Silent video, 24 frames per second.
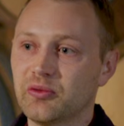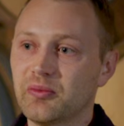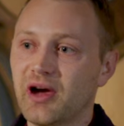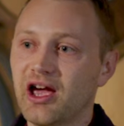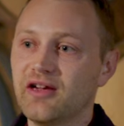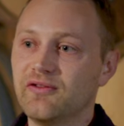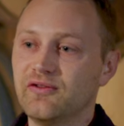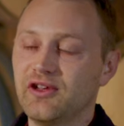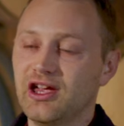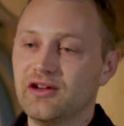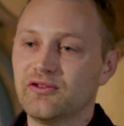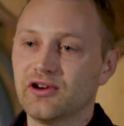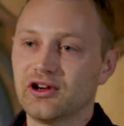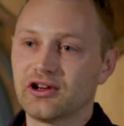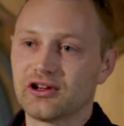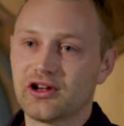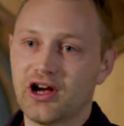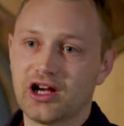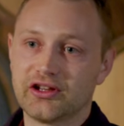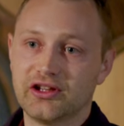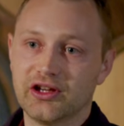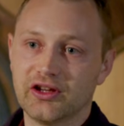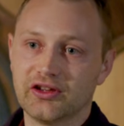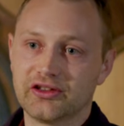of my favorite
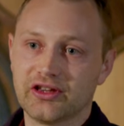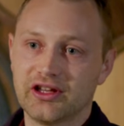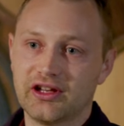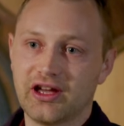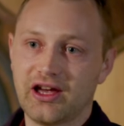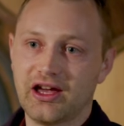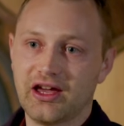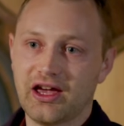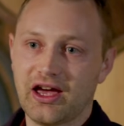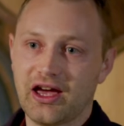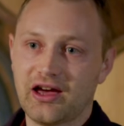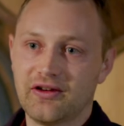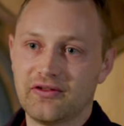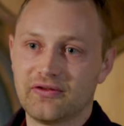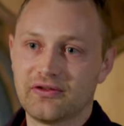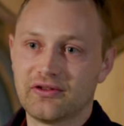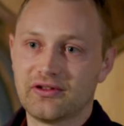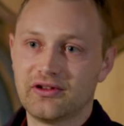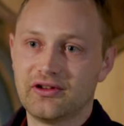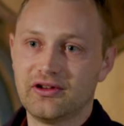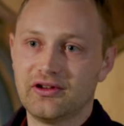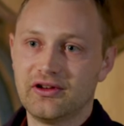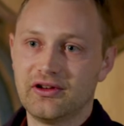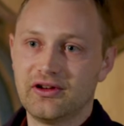cocktails that I have
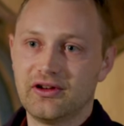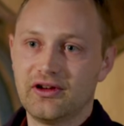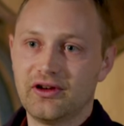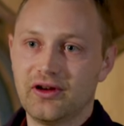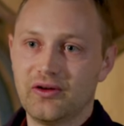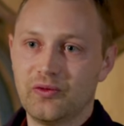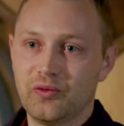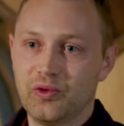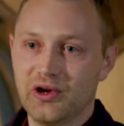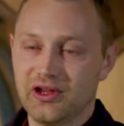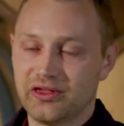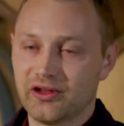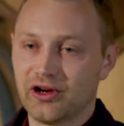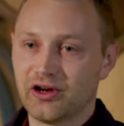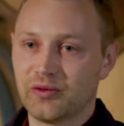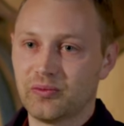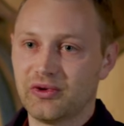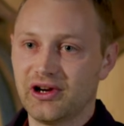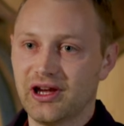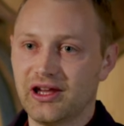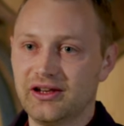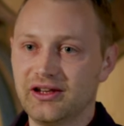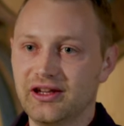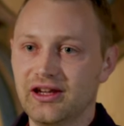with our
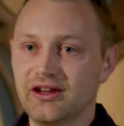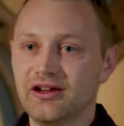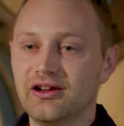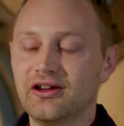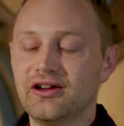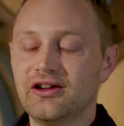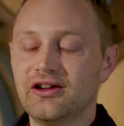brandy